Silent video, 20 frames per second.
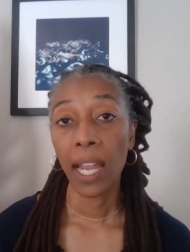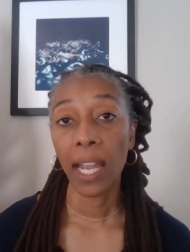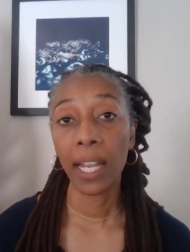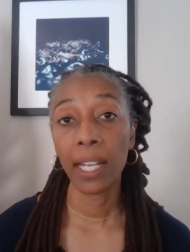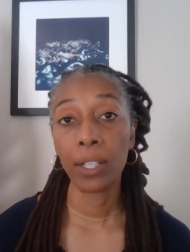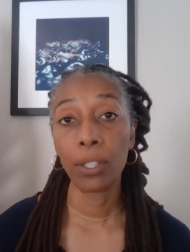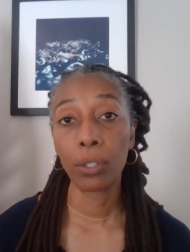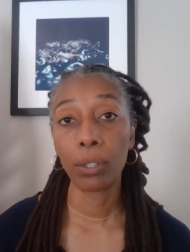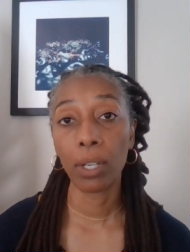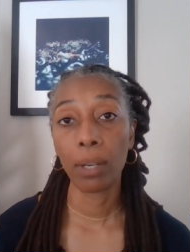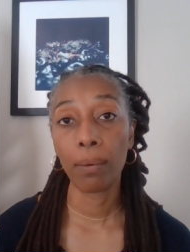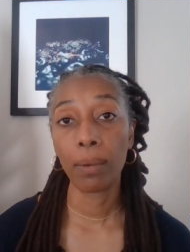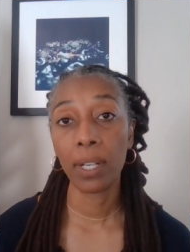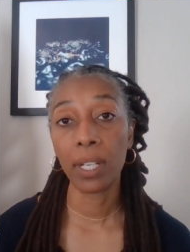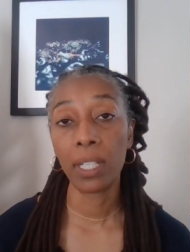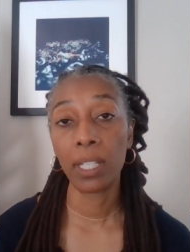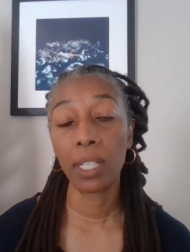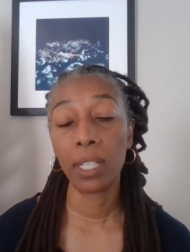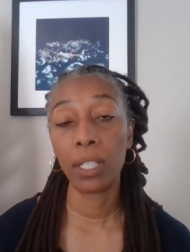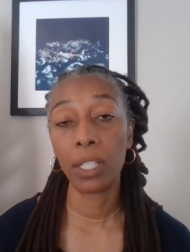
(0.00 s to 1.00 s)
And so I
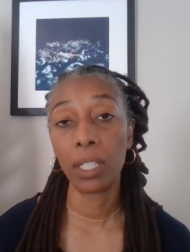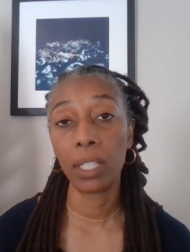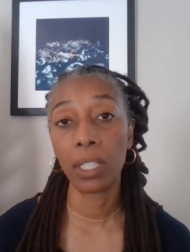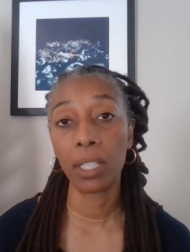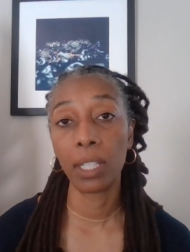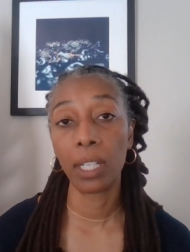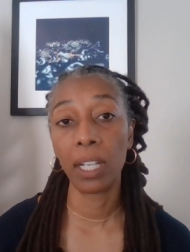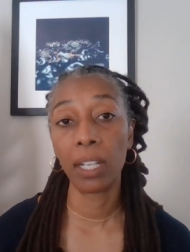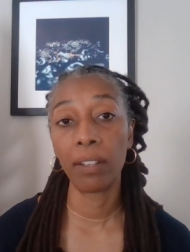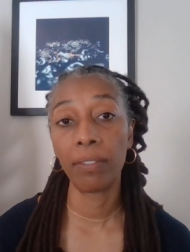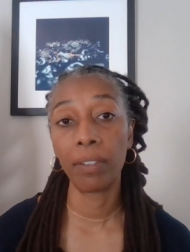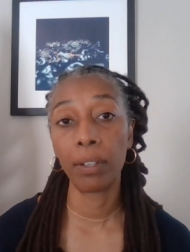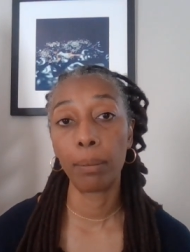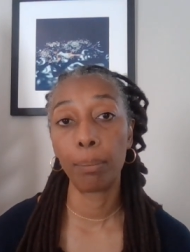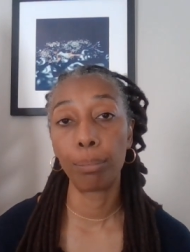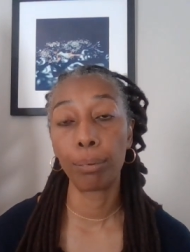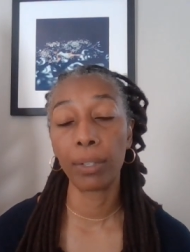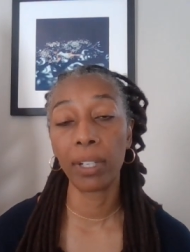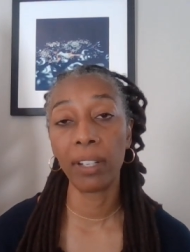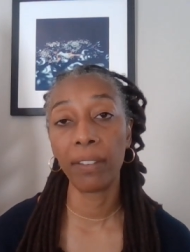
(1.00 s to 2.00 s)
wanted to just give a
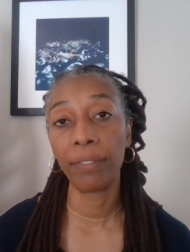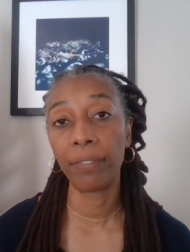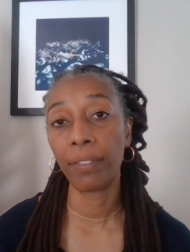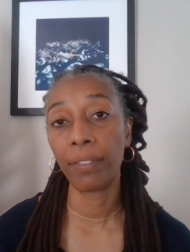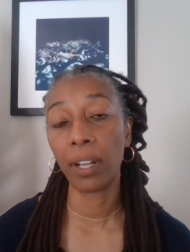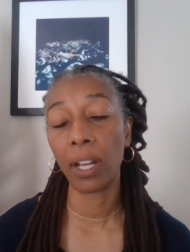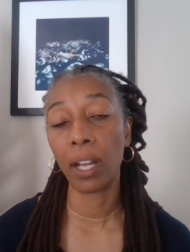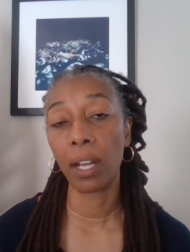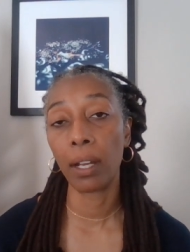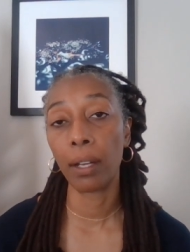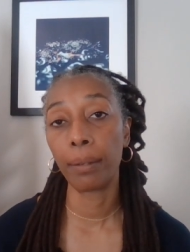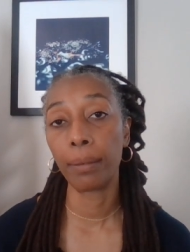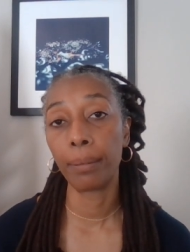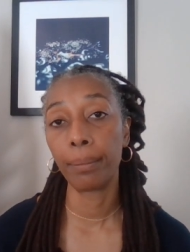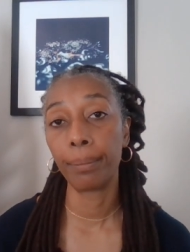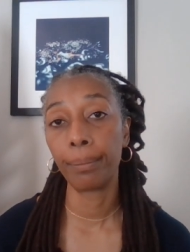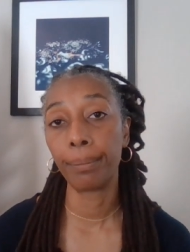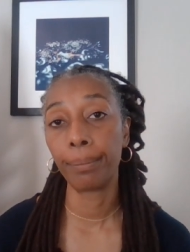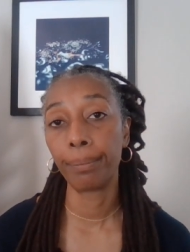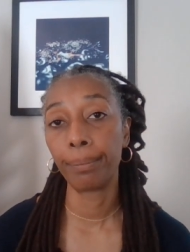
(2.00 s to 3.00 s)
brief
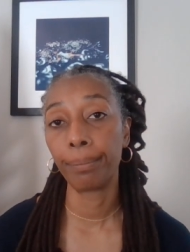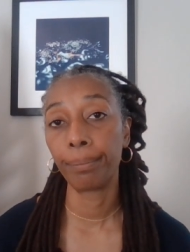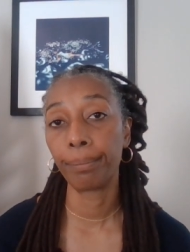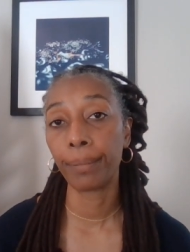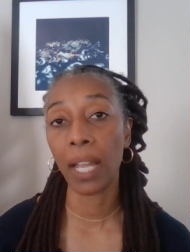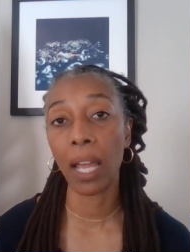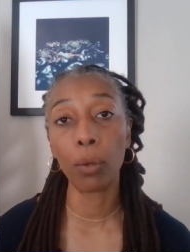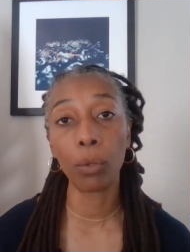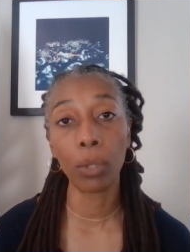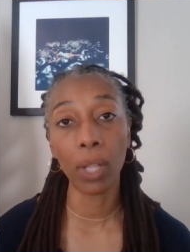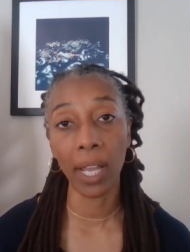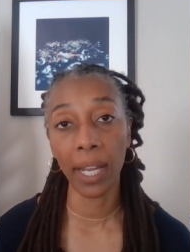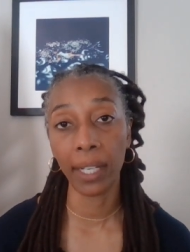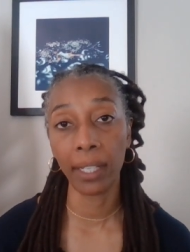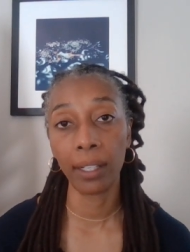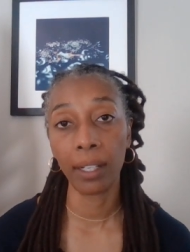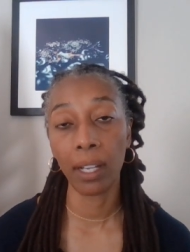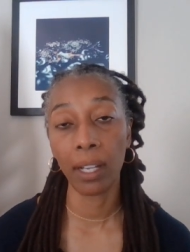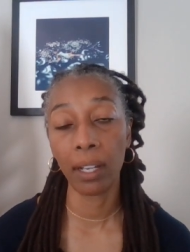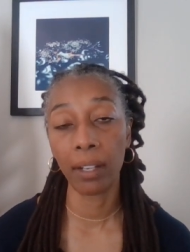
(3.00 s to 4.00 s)

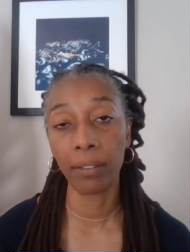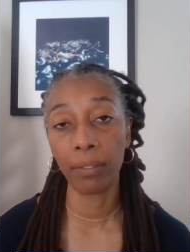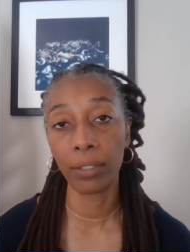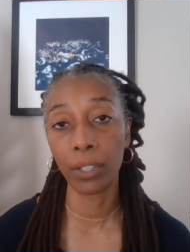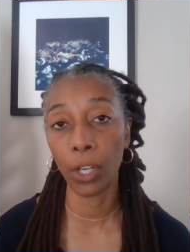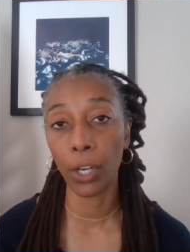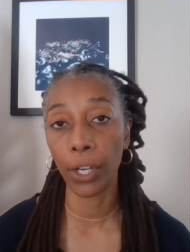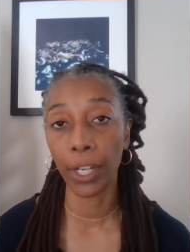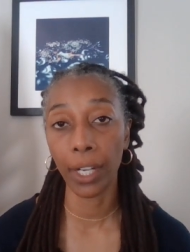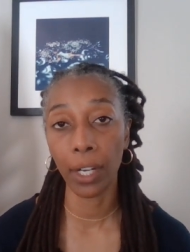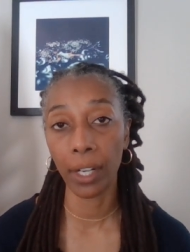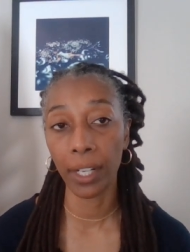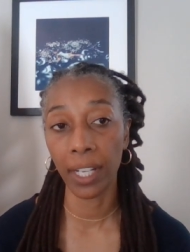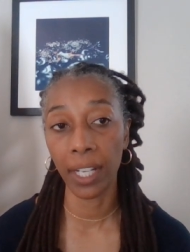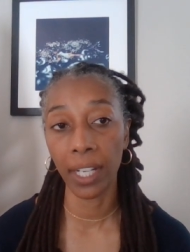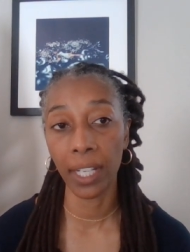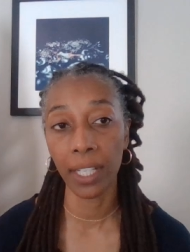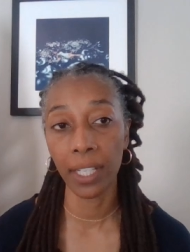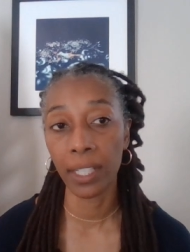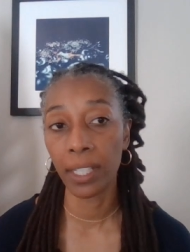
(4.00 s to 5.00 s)
outline of target
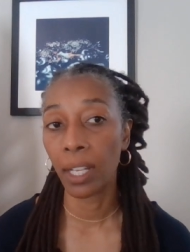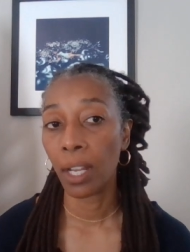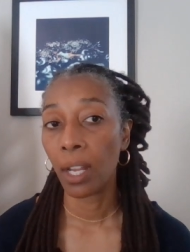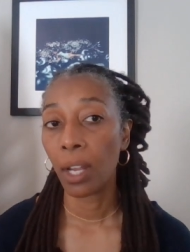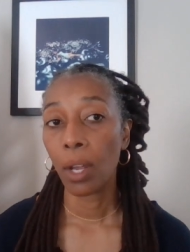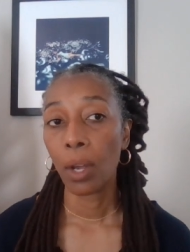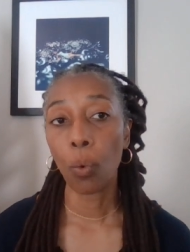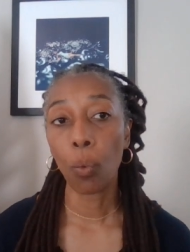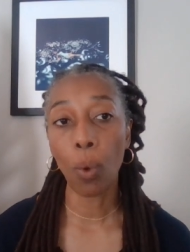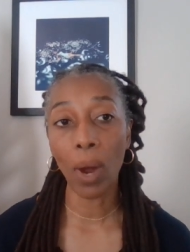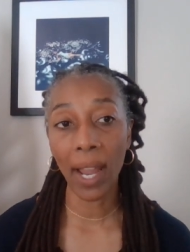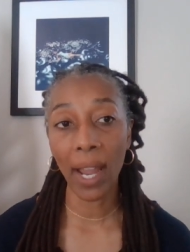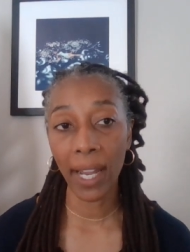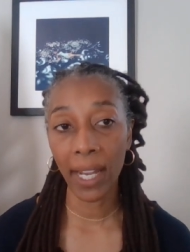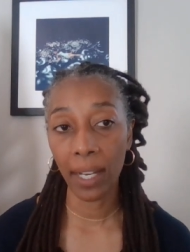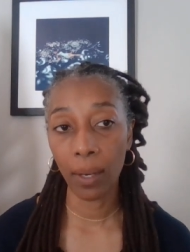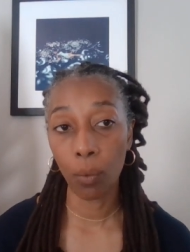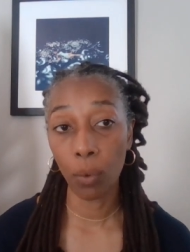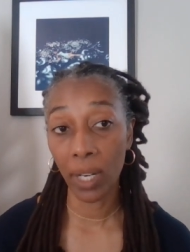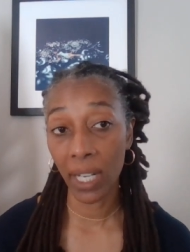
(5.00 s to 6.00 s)
audience,
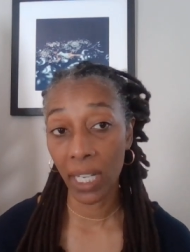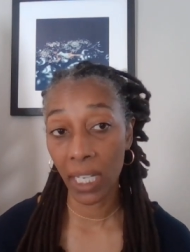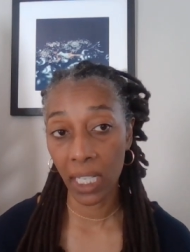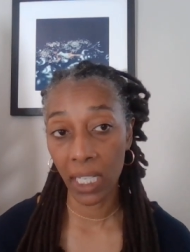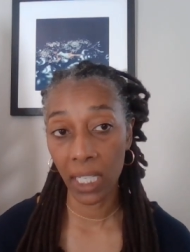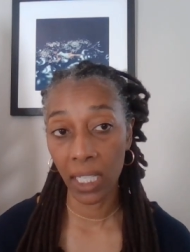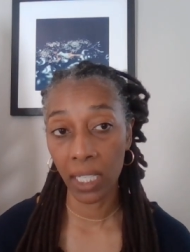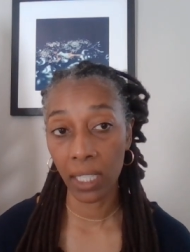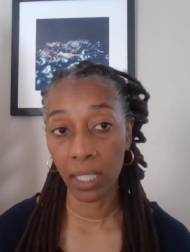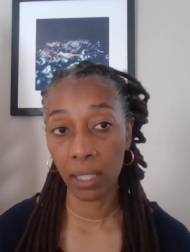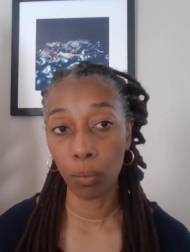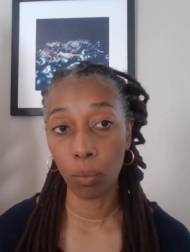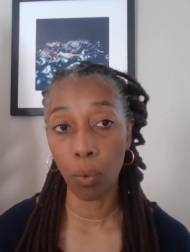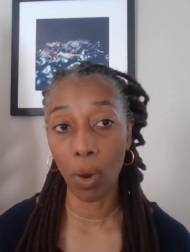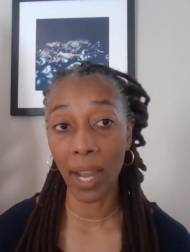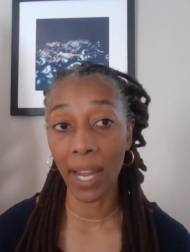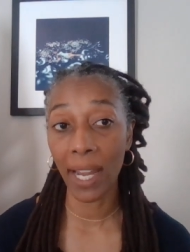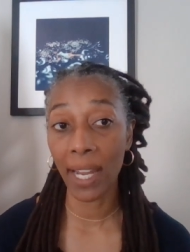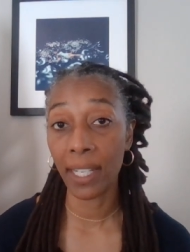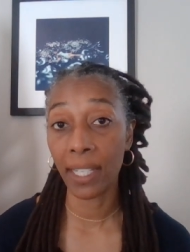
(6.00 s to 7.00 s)
what it is,
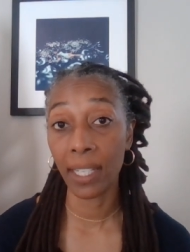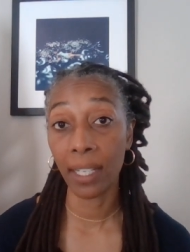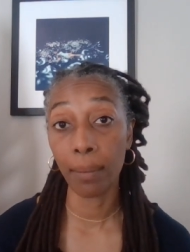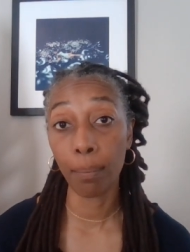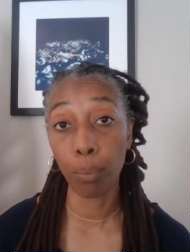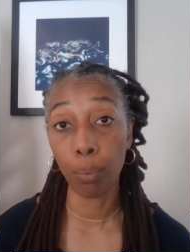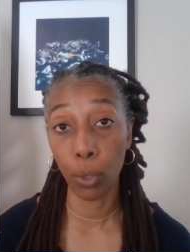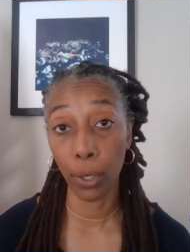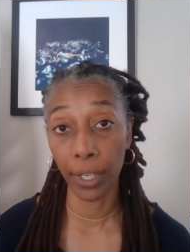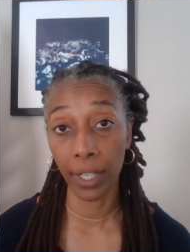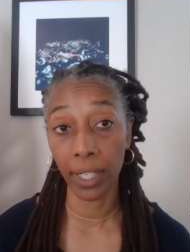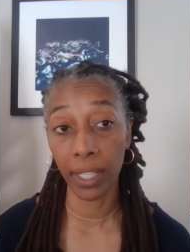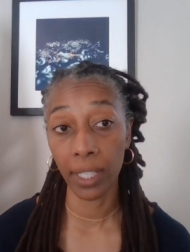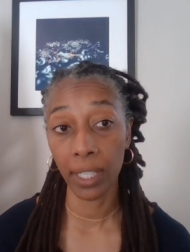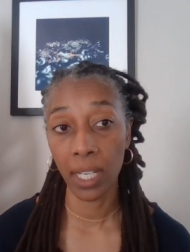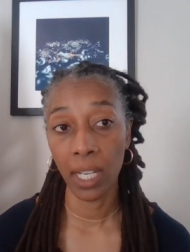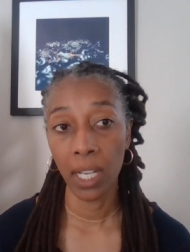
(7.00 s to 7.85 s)
why is it important,